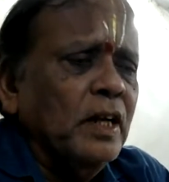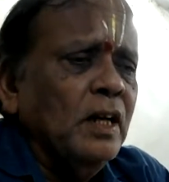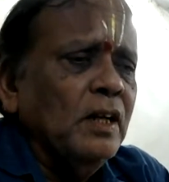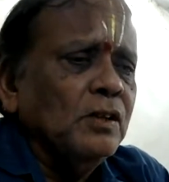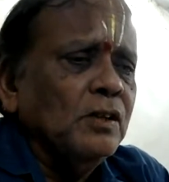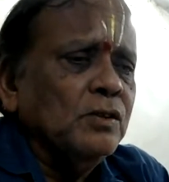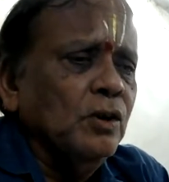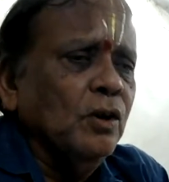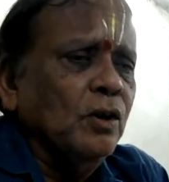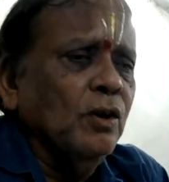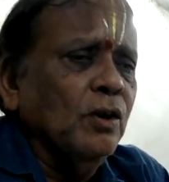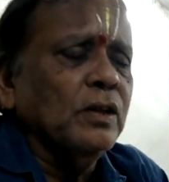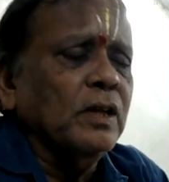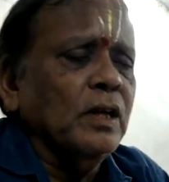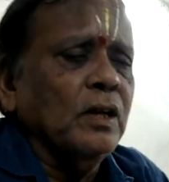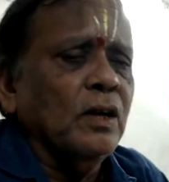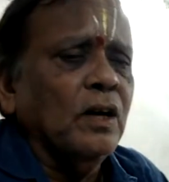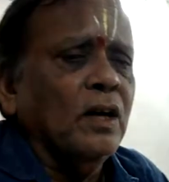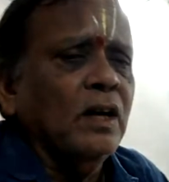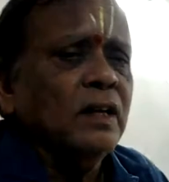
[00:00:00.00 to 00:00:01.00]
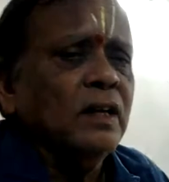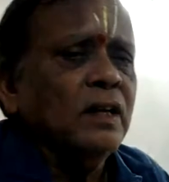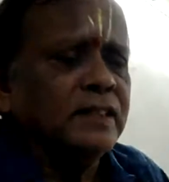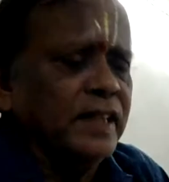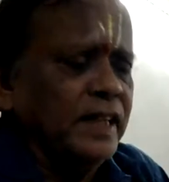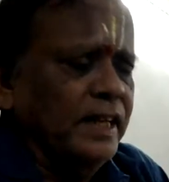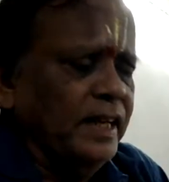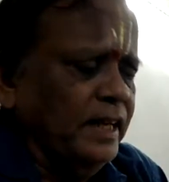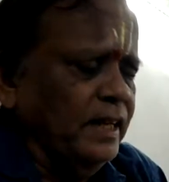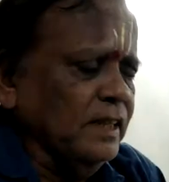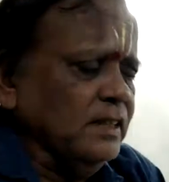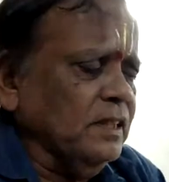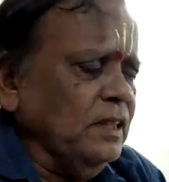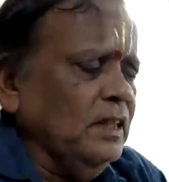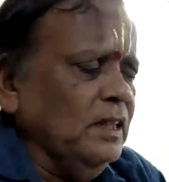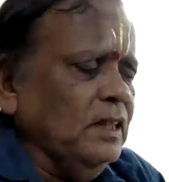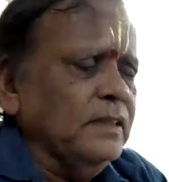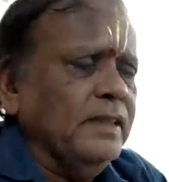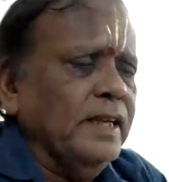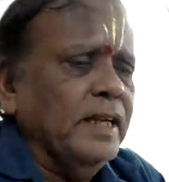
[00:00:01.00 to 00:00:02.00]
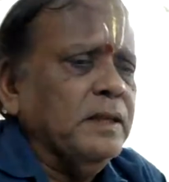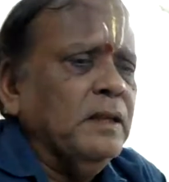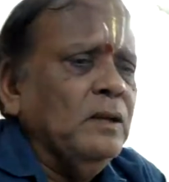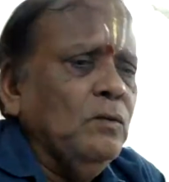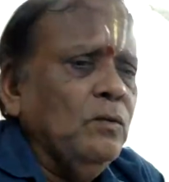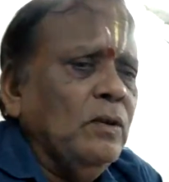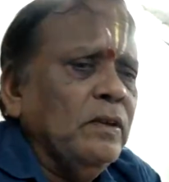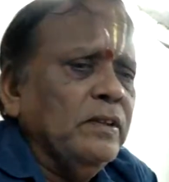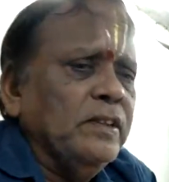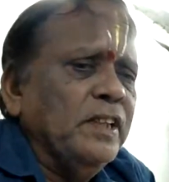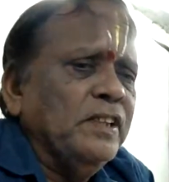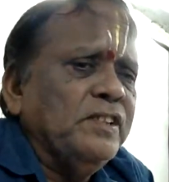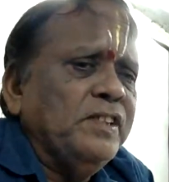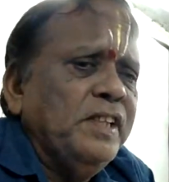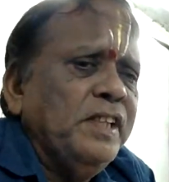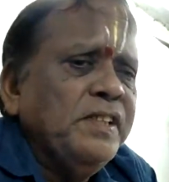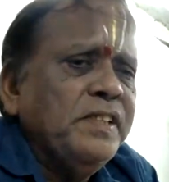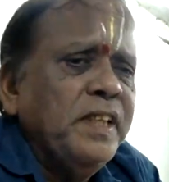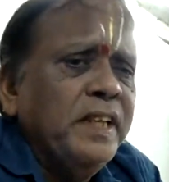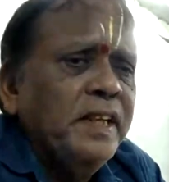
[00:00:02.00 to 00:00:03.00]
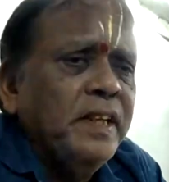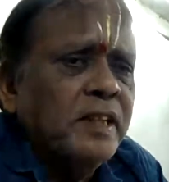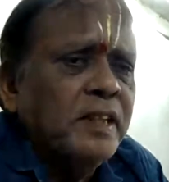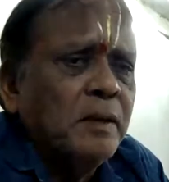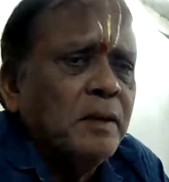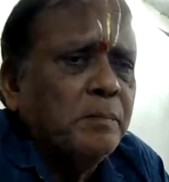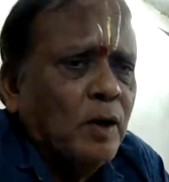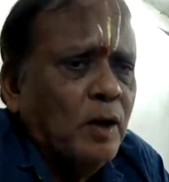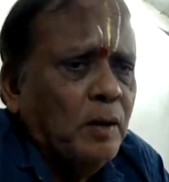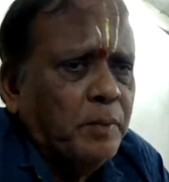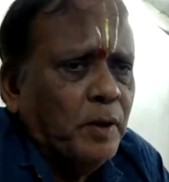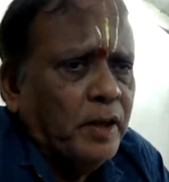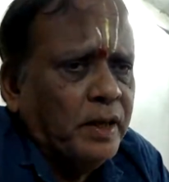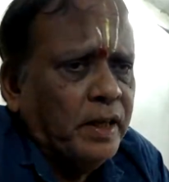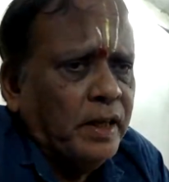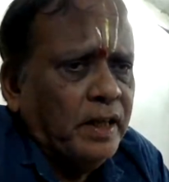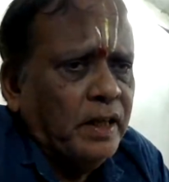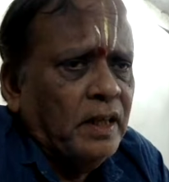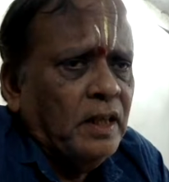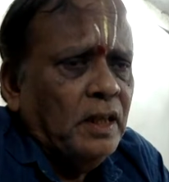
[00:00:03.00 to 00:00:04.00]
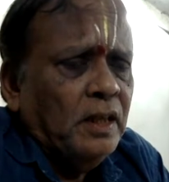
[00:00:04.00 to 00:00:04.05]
So the law says that the seizing in the property,